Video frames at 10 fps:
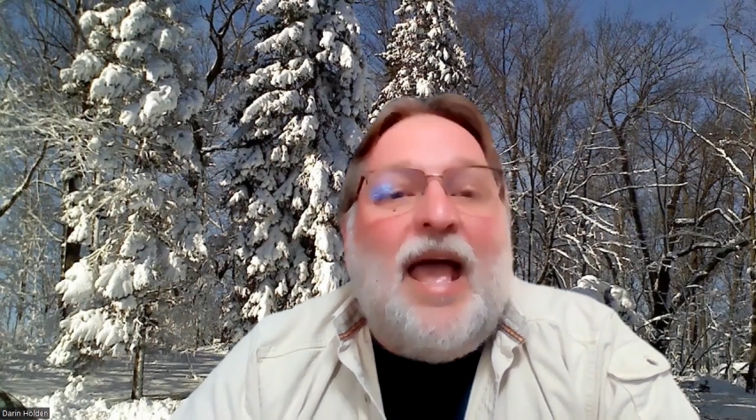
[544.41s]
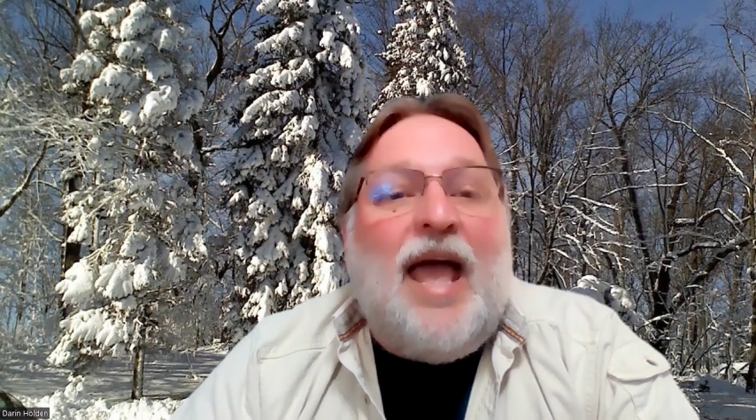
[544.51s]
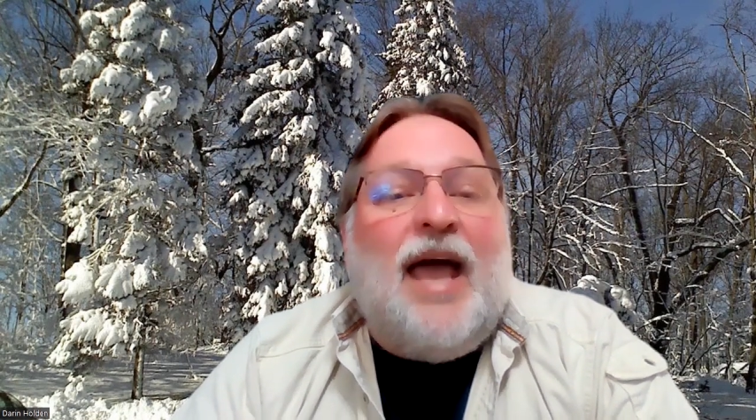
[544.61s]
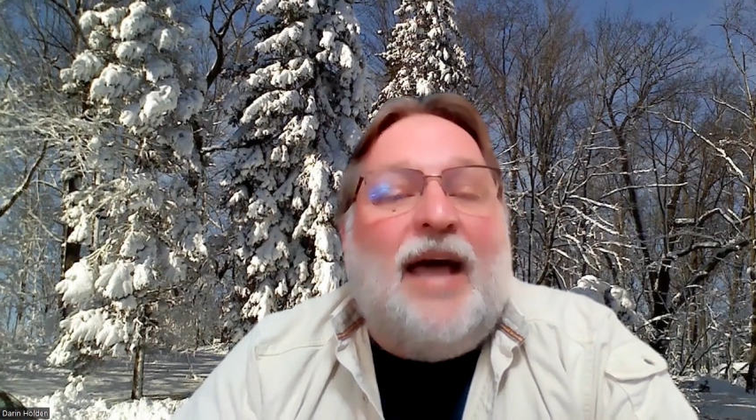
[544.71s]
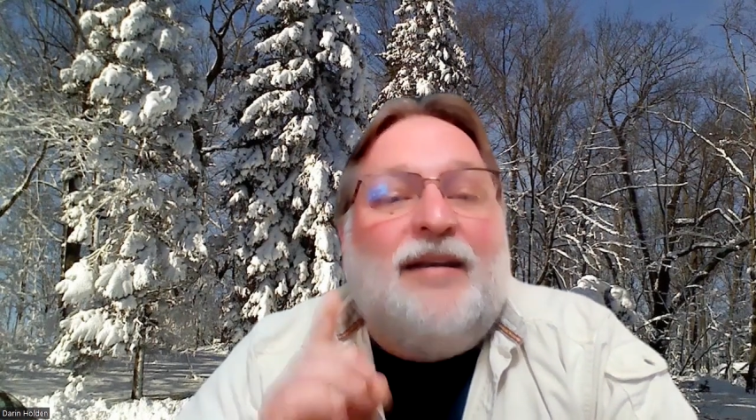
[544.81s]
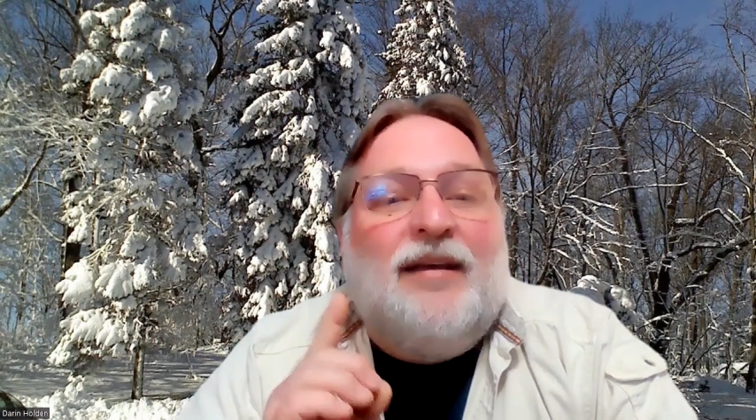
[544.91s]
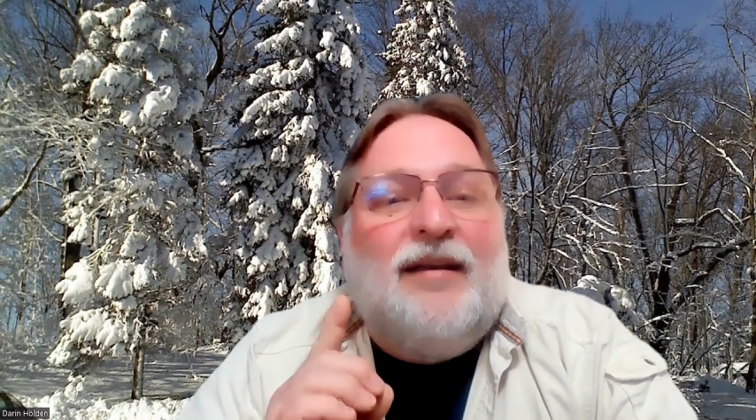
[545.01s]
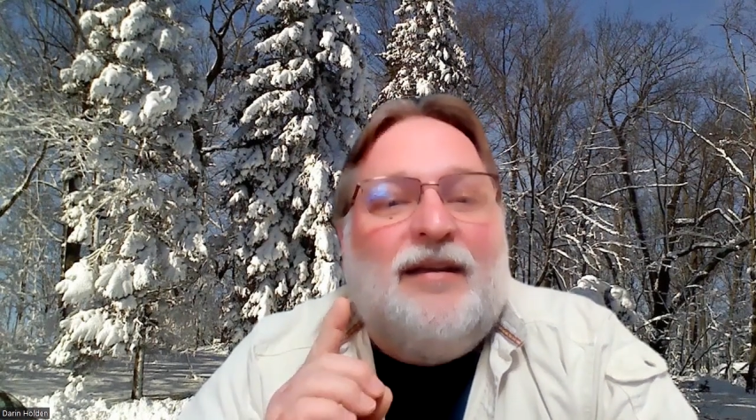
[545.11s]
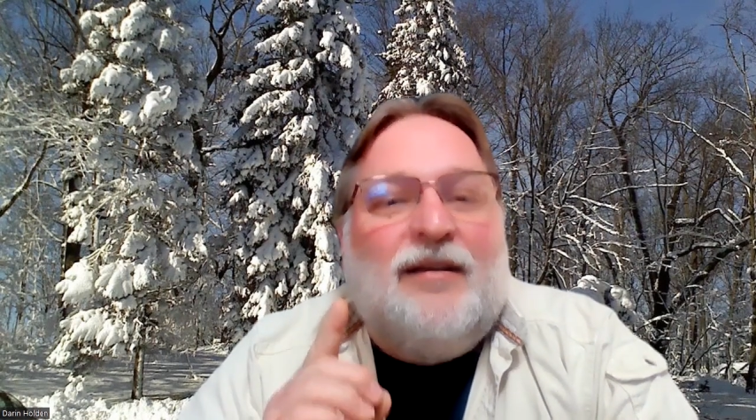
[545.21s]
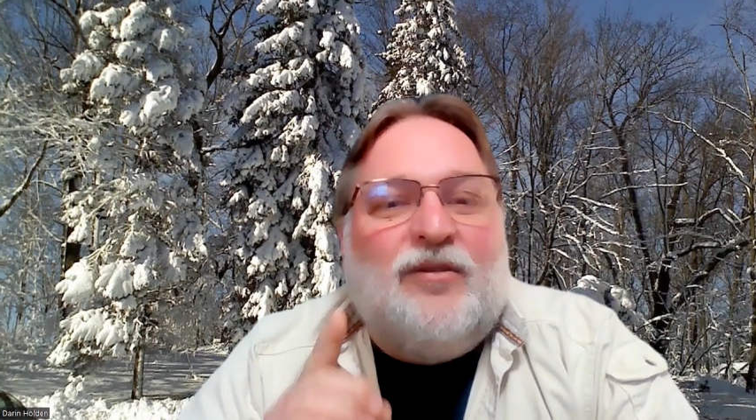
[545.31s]
and
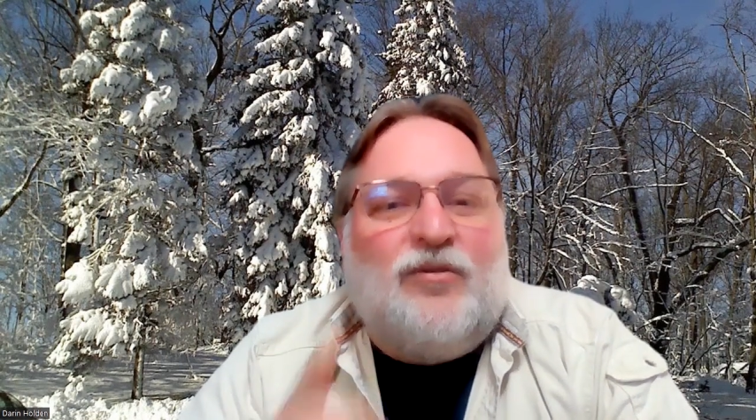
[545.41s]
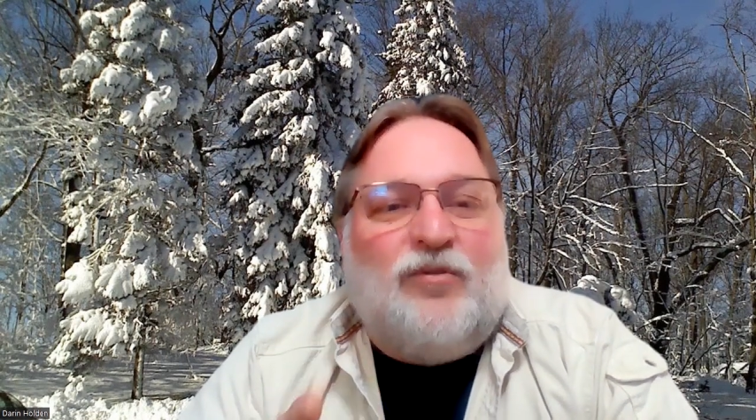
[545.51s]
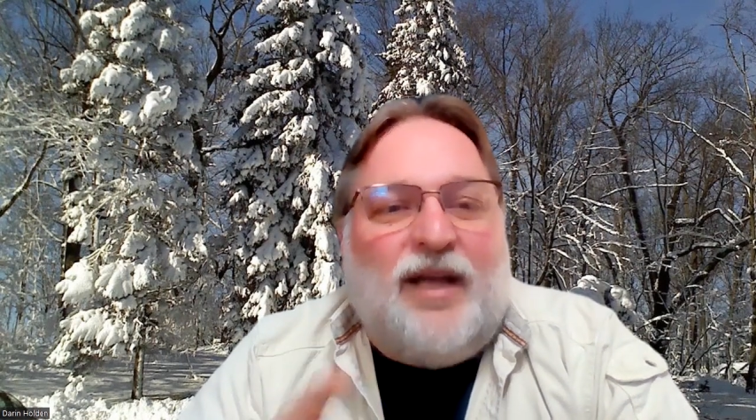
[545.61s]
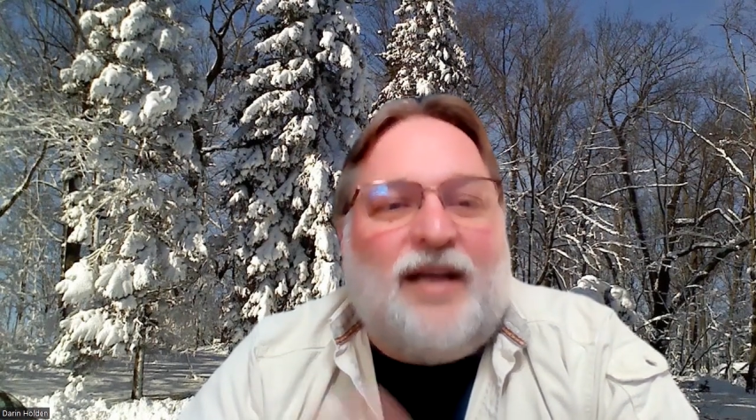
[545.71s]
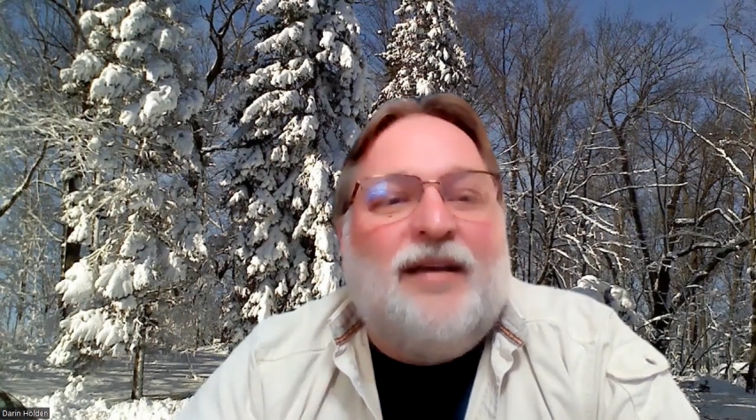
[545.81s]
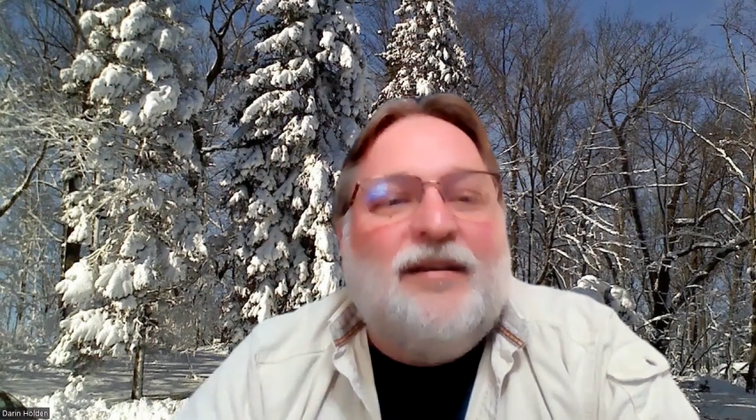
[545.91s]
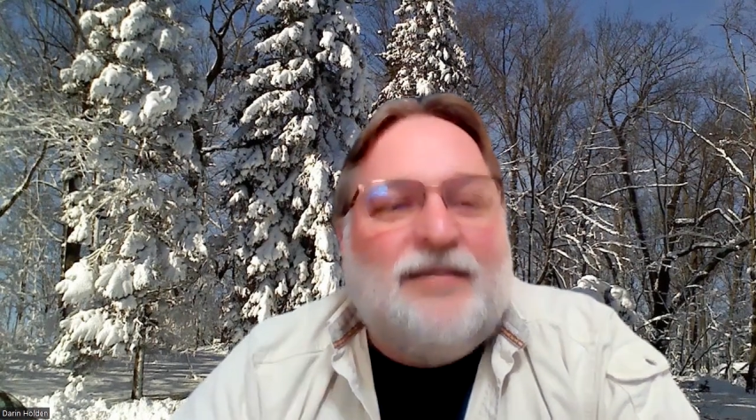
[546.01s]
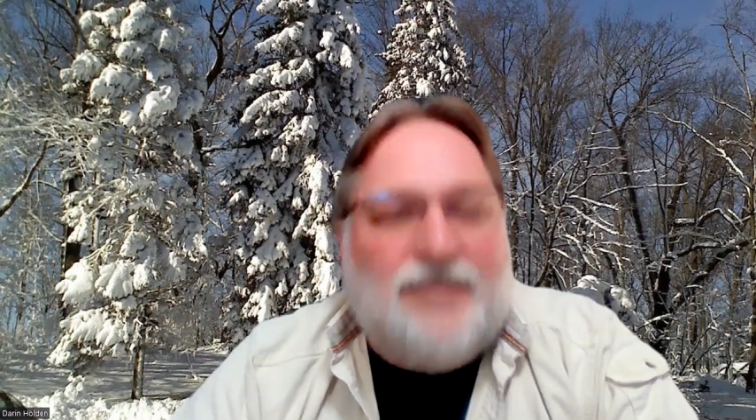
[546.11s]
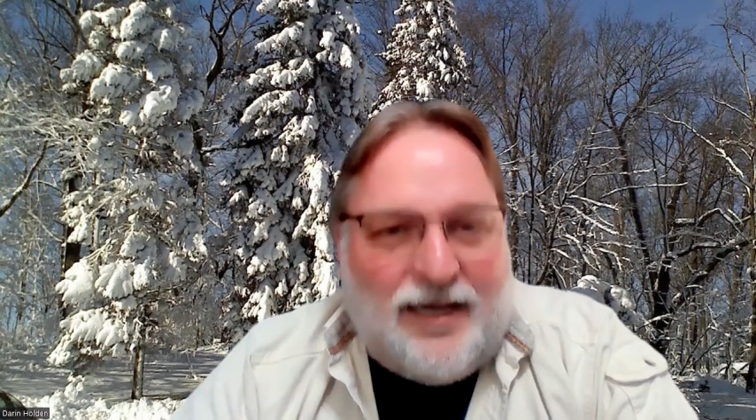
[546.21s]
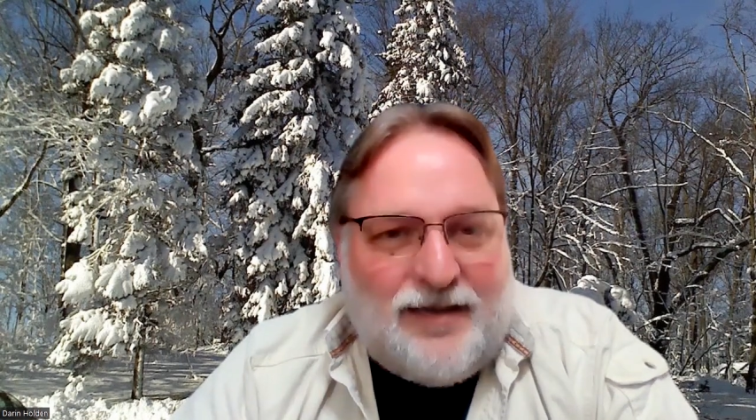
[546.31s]
Rick
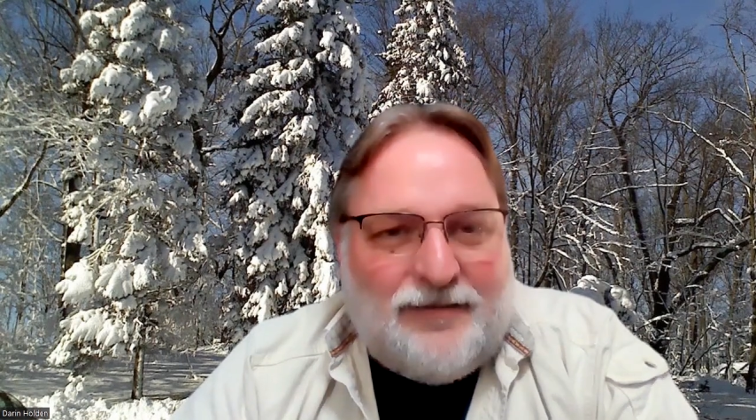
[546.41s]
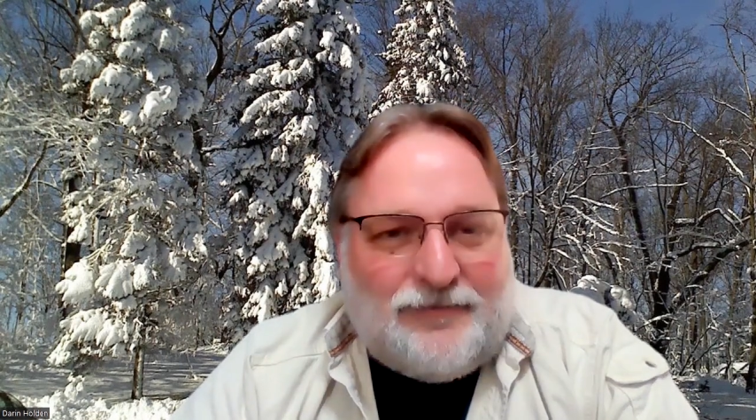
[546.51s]
Tick.